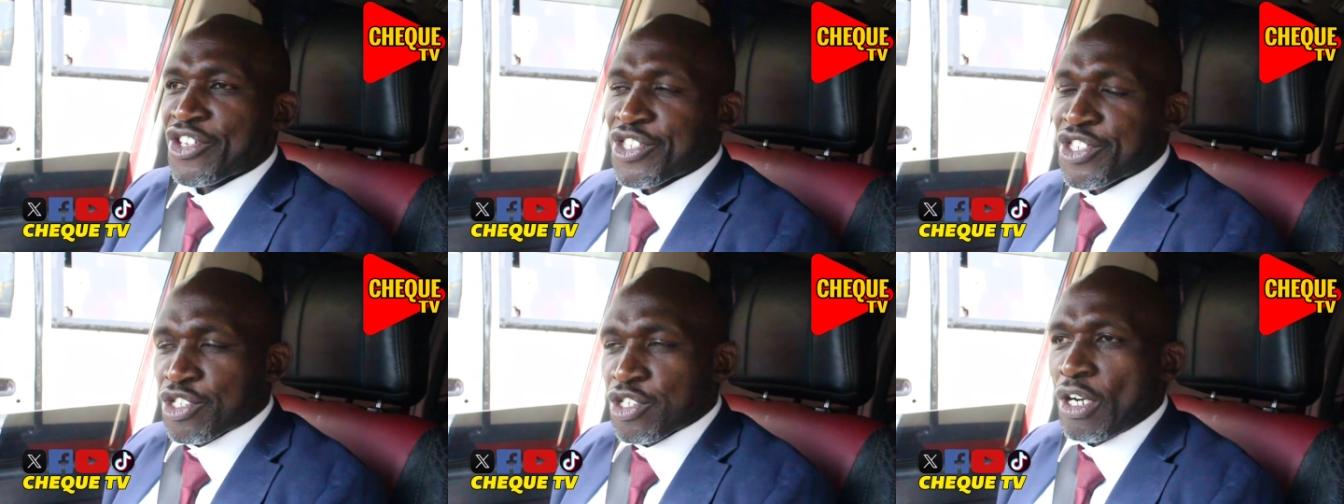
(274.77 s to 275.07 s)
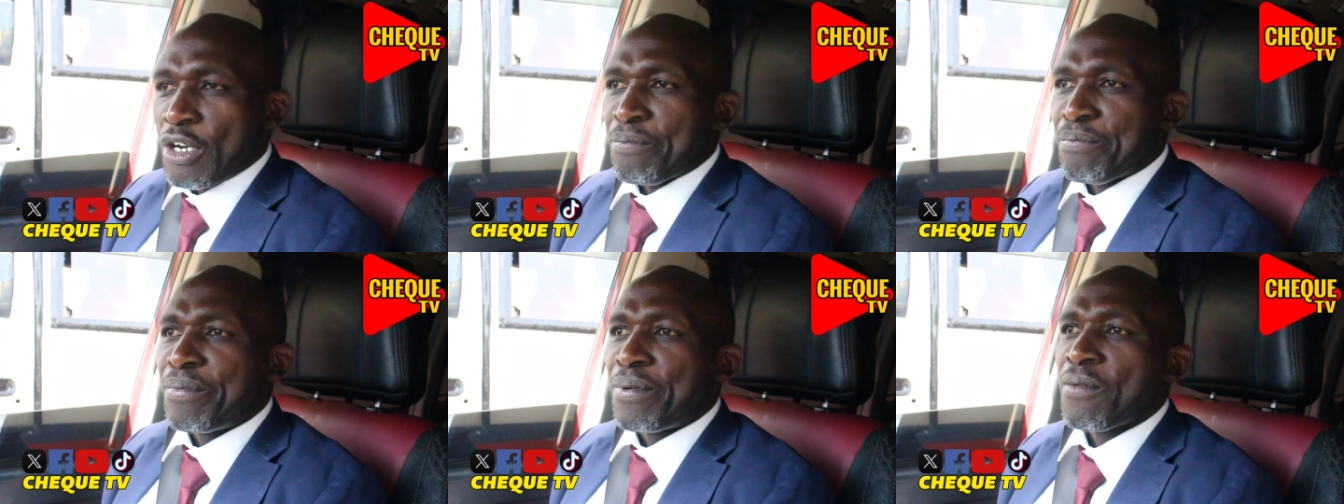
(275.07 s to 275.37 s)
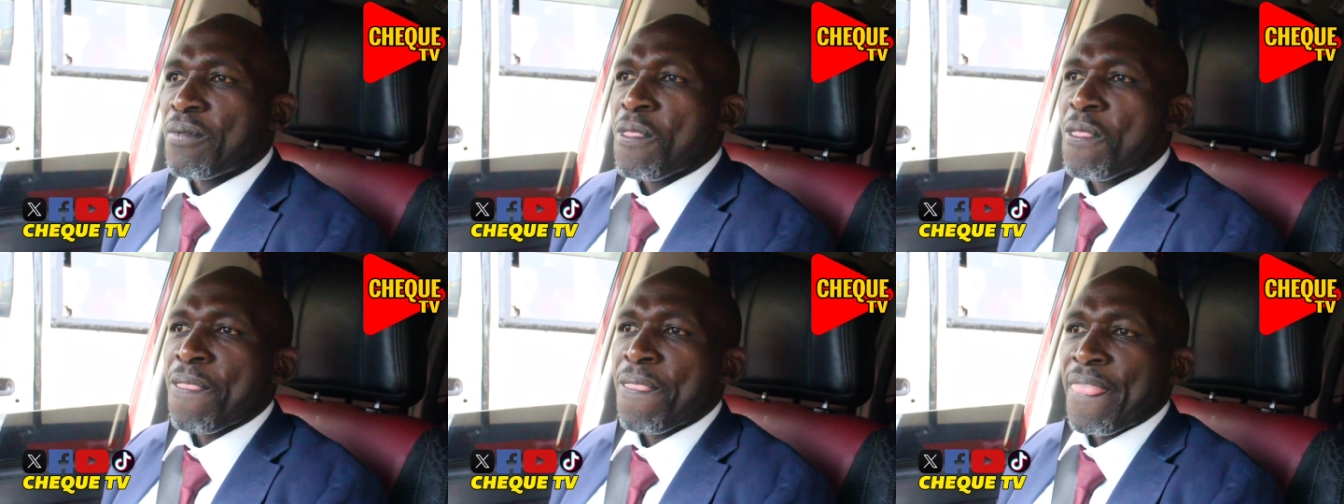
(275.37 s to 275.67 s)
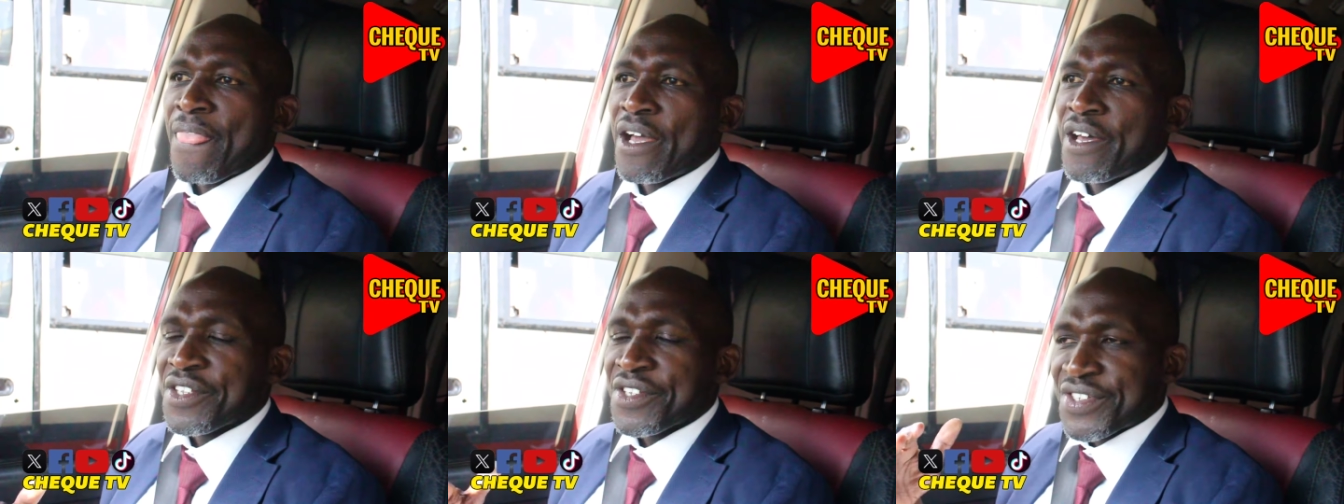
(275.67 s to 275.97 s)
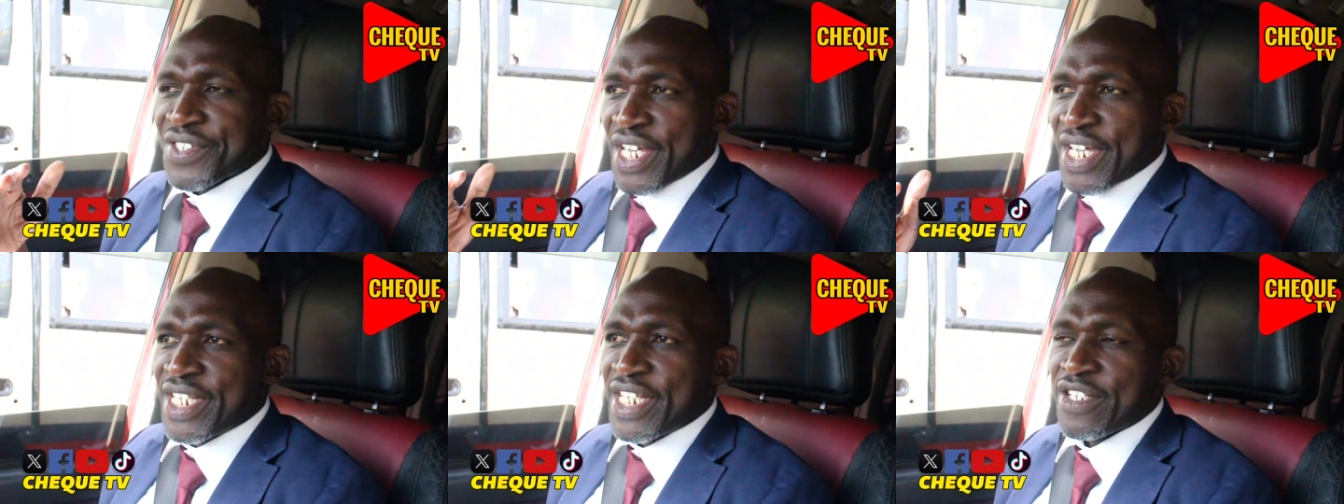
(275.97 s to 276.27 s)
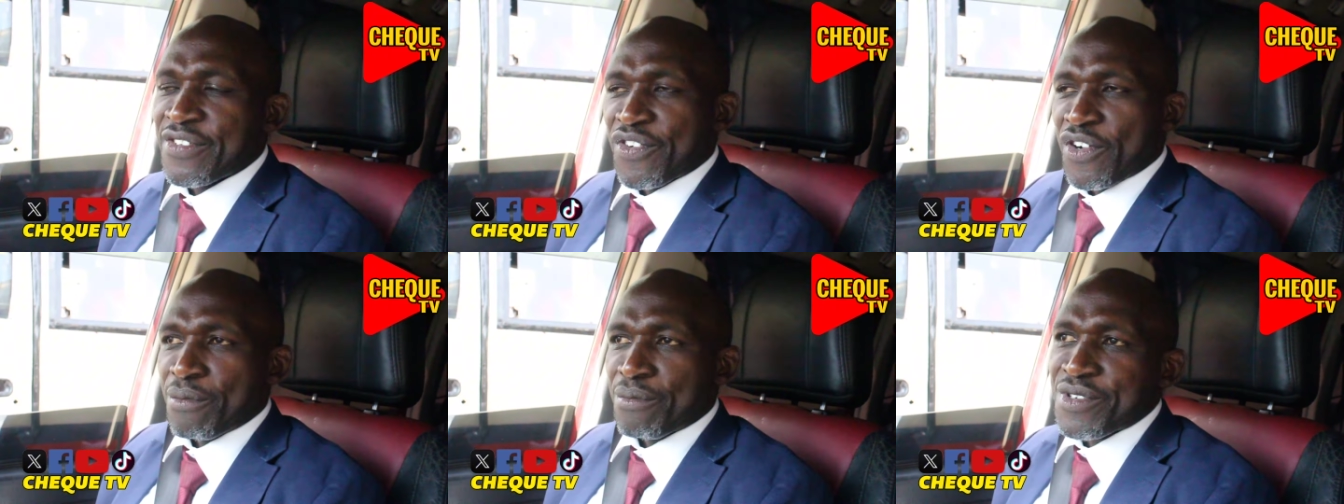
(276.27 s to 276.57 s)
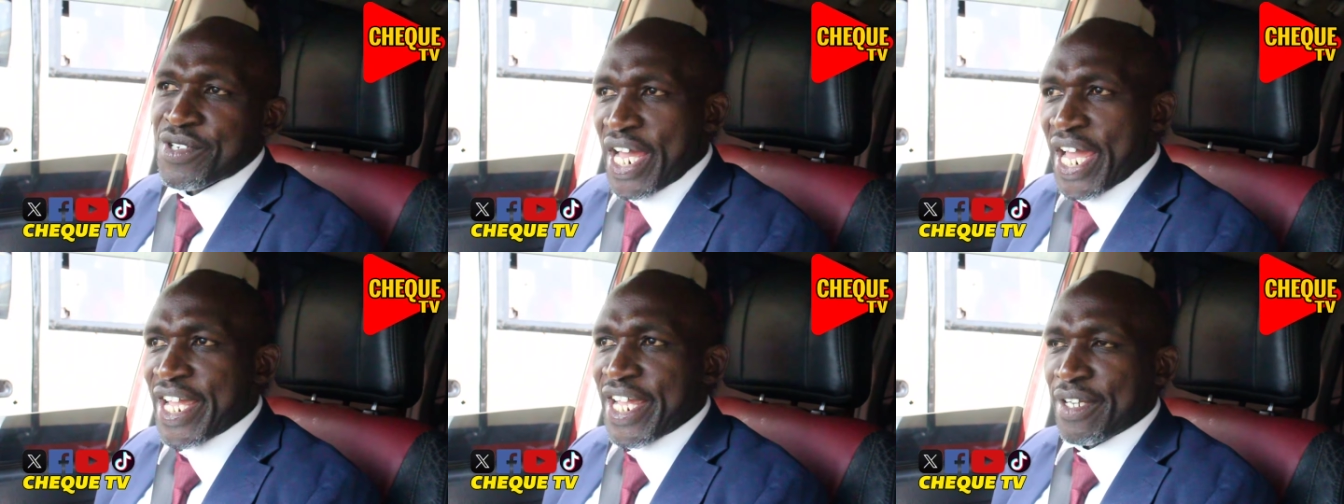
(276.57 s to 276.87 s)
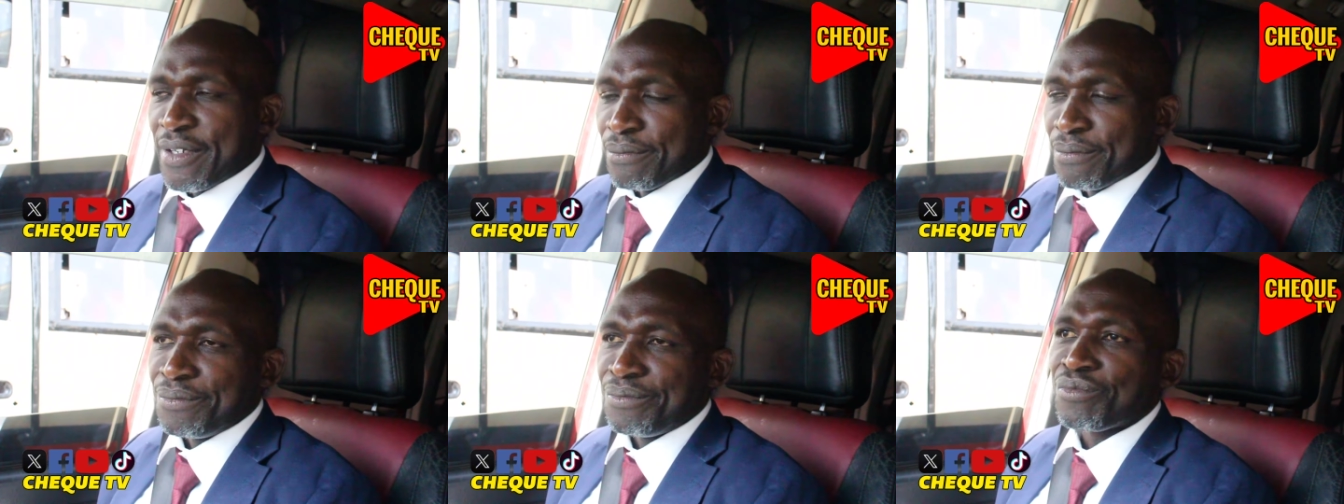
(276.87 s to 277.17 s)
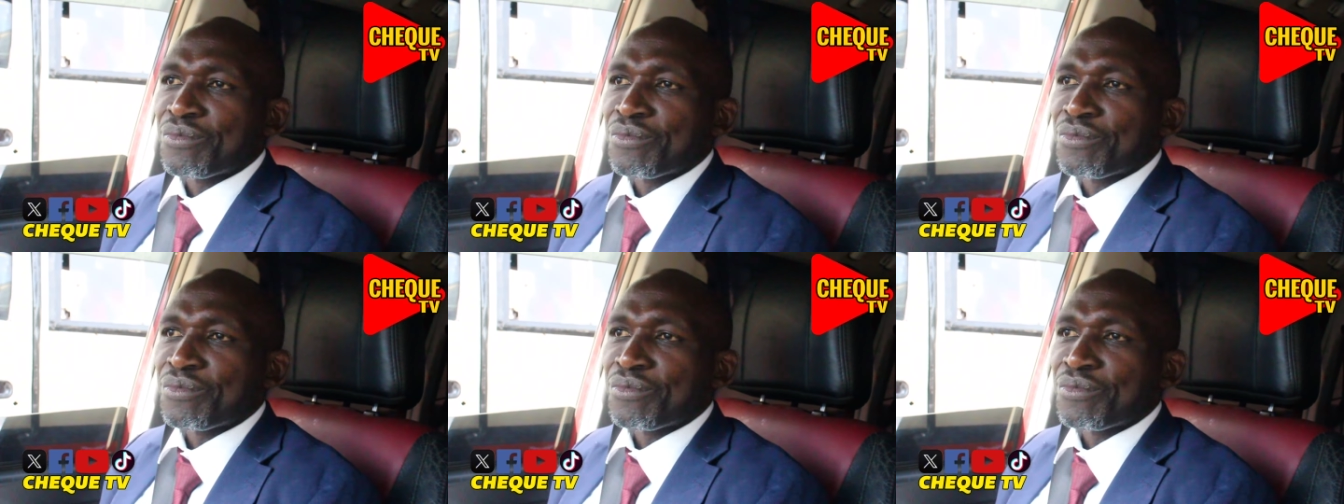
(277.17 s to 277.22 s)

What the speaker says: stop Senate from trying him.